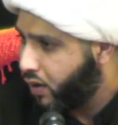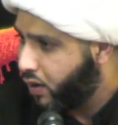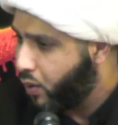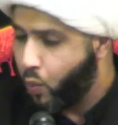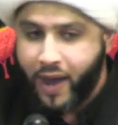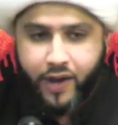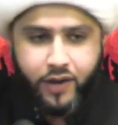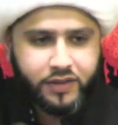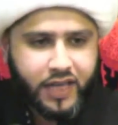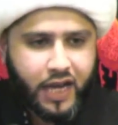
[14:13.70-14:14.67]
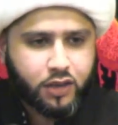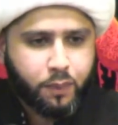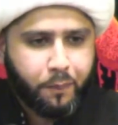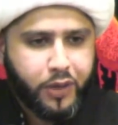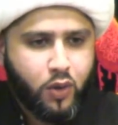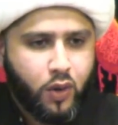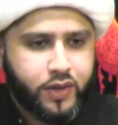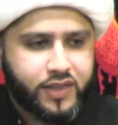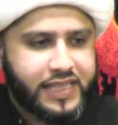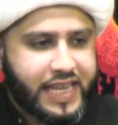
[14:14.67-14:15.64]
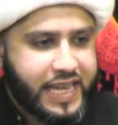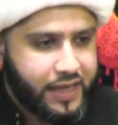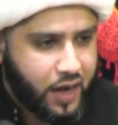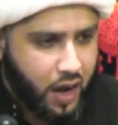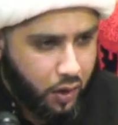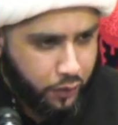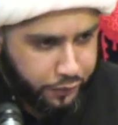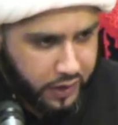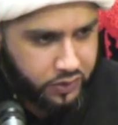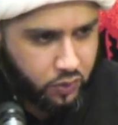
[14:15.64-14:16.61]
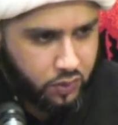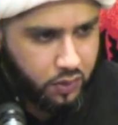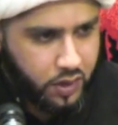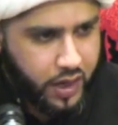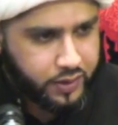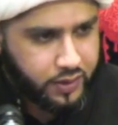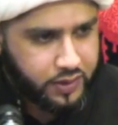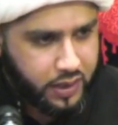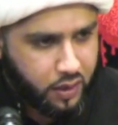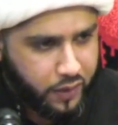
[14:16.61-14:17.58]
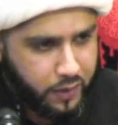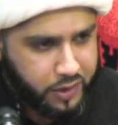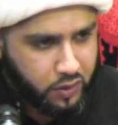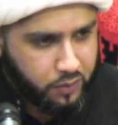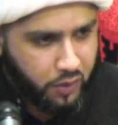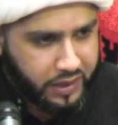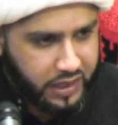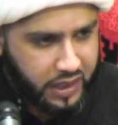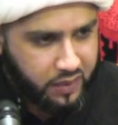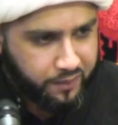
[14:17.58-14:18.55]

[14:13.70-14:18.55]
Where is that pure seerah of Rasulullah and the seerah of Amirul Mu'mineen?